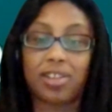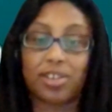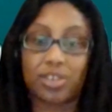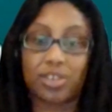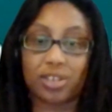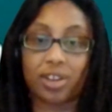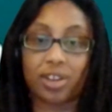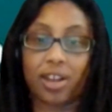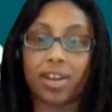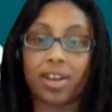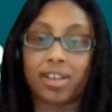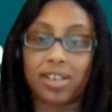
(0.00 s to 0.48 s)

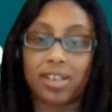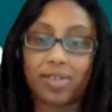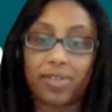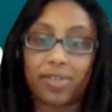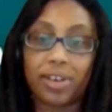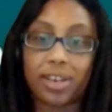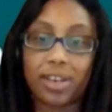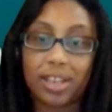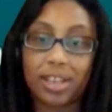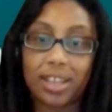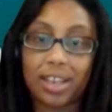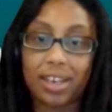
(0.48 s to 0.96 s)
There's a lot of
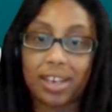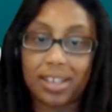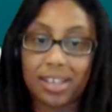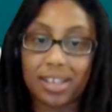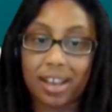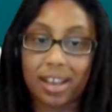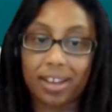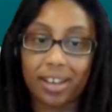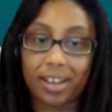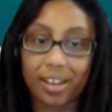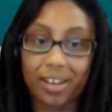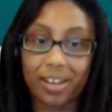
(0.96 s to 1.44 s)
different things
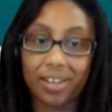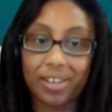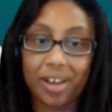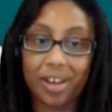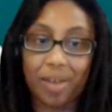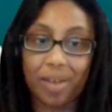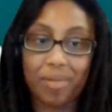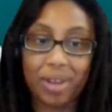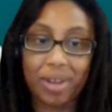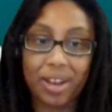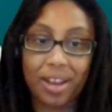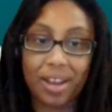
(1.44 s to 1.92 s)
that can
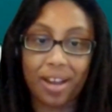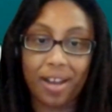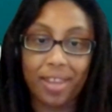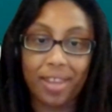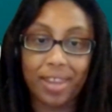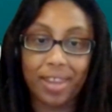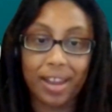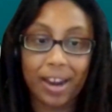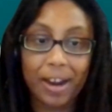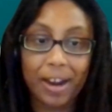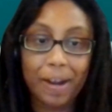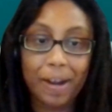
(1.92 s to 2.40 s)
come in
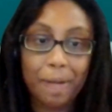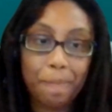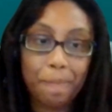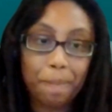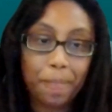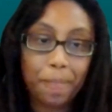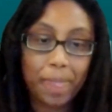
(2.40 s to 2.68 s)
line there.